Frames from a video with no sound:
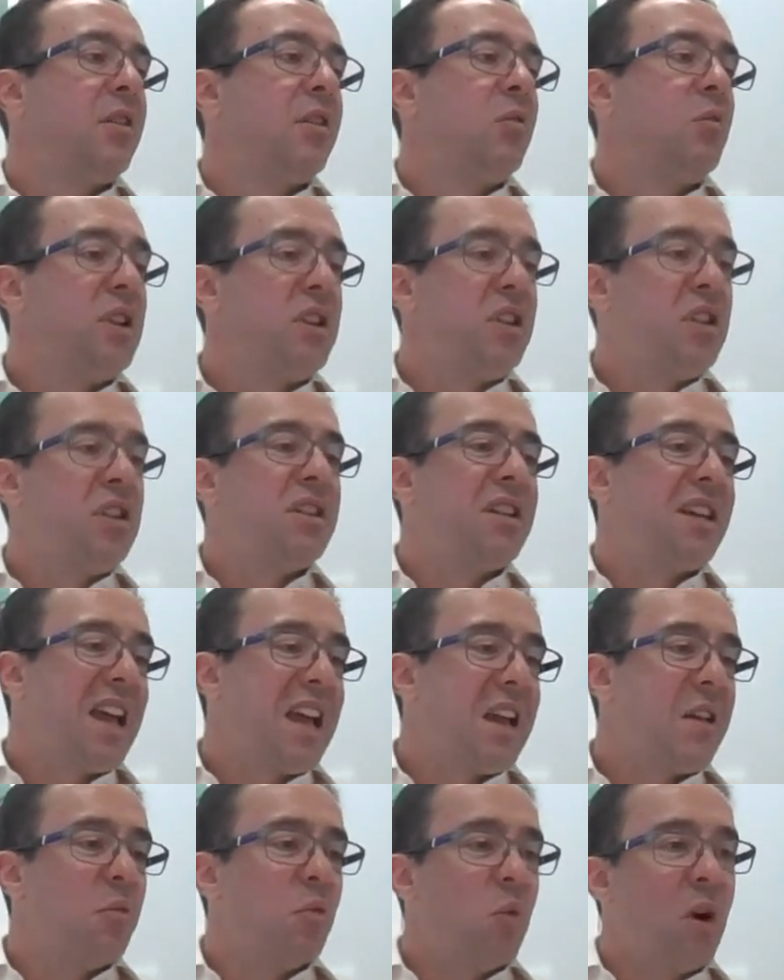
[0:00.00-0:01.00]
which is
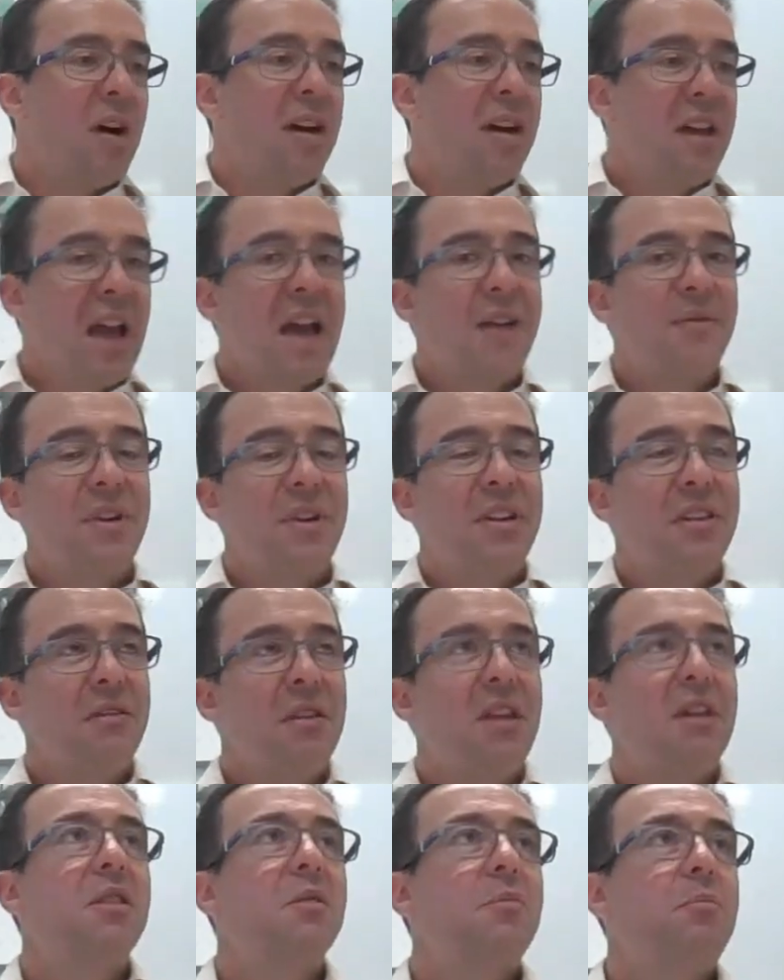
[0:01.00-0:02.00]
again why having
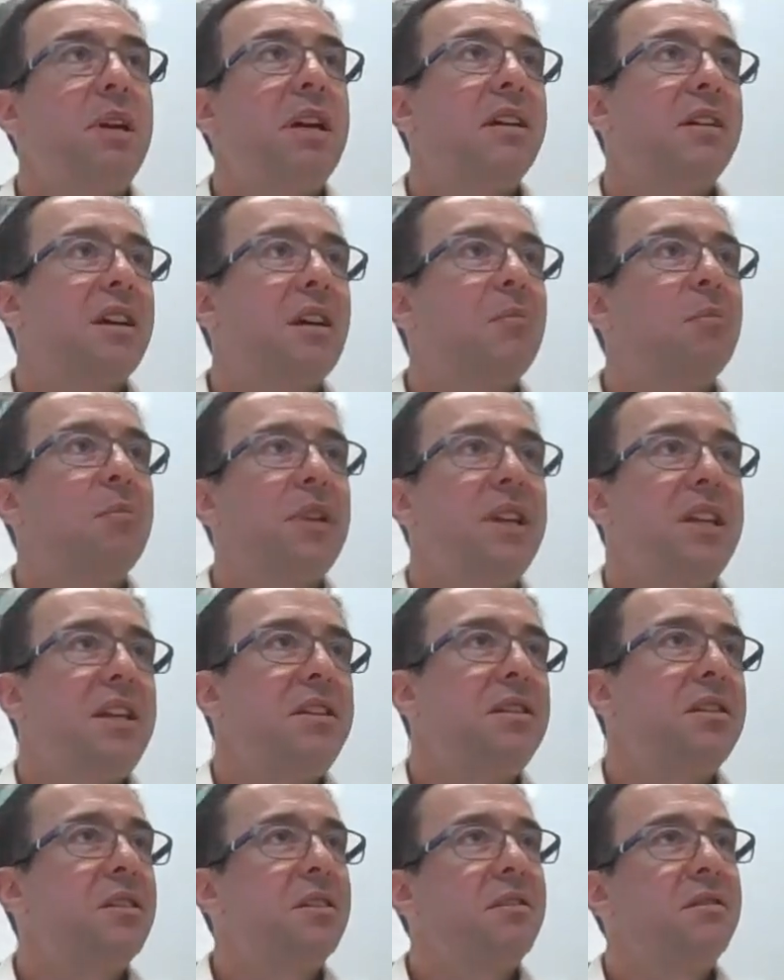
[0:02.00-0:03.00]
you know, the bigger
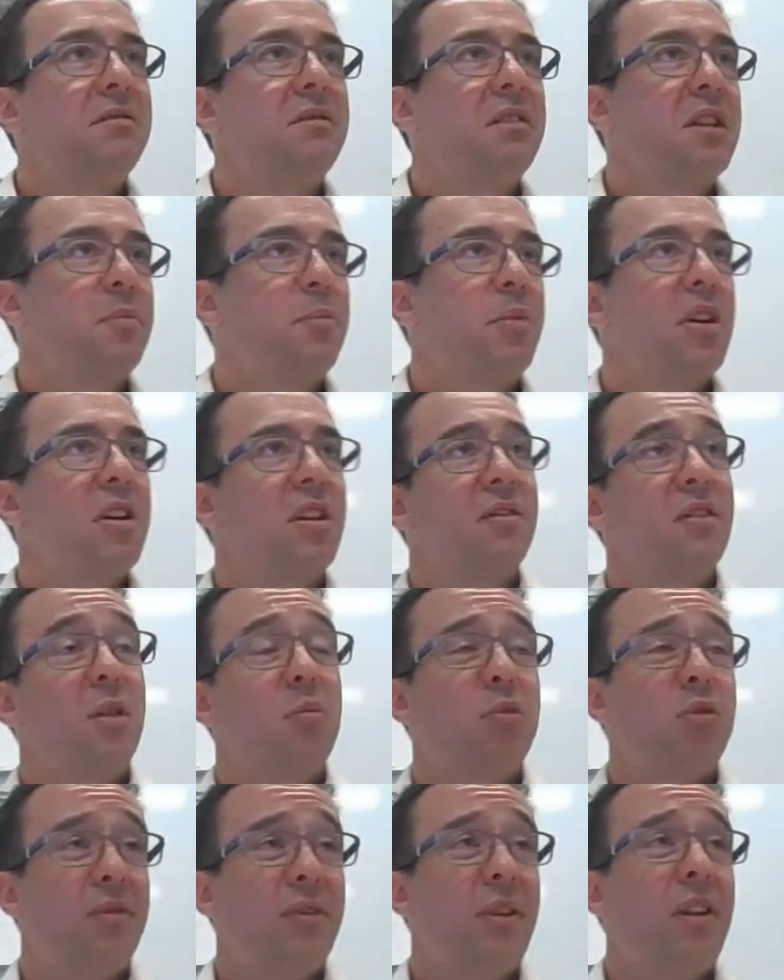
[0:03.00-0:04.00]
companies as part of our
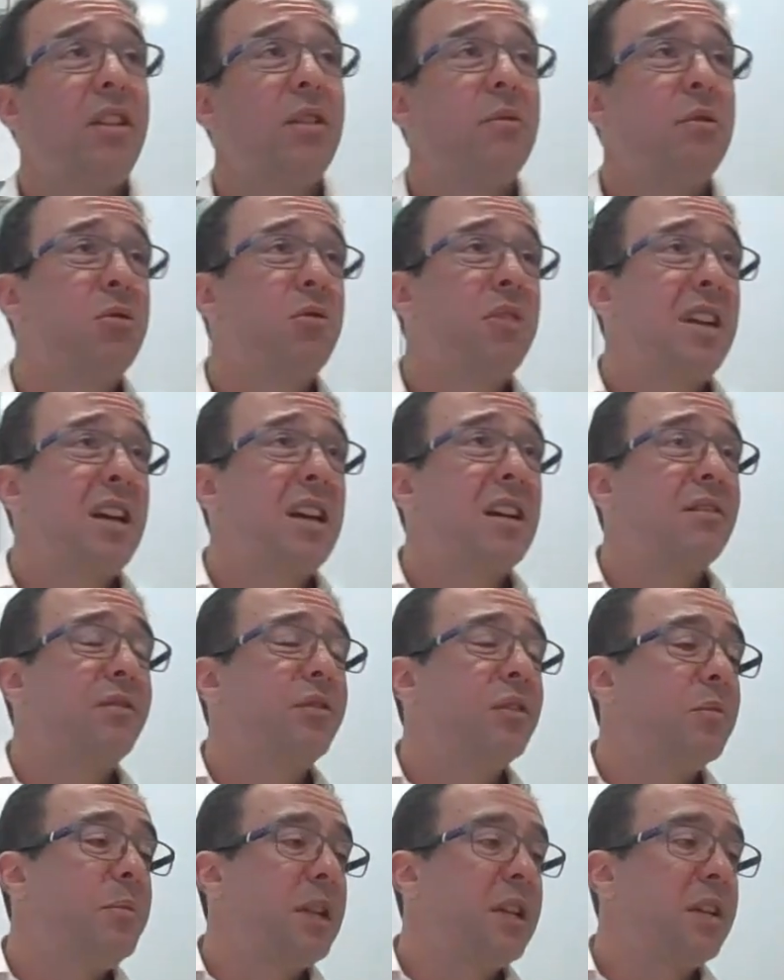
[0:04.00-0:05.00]
portfolio is really
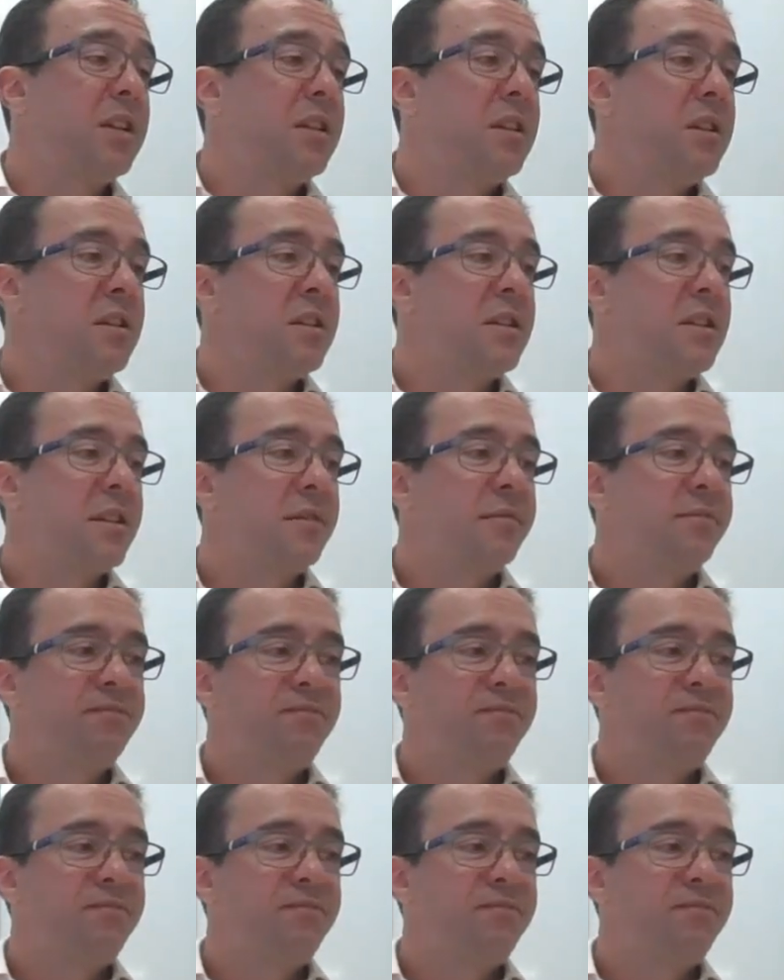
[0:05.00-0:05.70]
helpful because